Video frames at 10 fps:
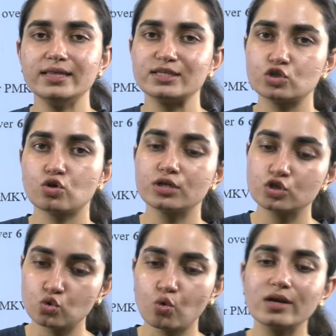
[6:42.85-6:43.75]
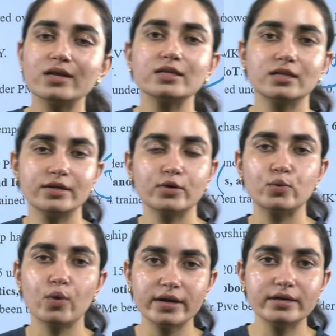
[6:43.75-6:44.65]
this is not the sole
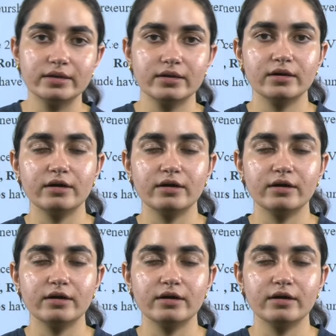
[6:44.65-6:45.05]
one.